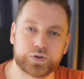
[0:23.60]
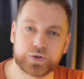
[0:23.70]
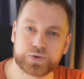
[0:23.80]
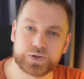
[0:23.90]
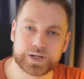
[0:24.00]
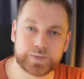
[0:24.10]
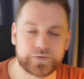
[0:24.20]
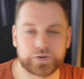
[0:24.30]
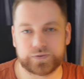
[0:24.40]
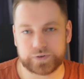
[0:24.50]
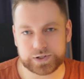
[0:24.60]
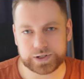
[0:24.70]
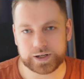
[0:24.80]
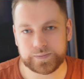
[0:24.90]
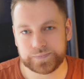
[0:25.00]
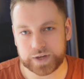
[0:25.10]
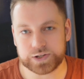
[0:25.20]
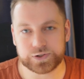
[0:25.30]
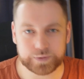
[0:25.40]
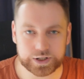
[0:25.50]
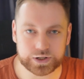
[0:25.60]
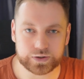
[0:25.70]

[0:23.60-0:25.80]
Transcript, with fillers: For those who see me for the first time, nice to meet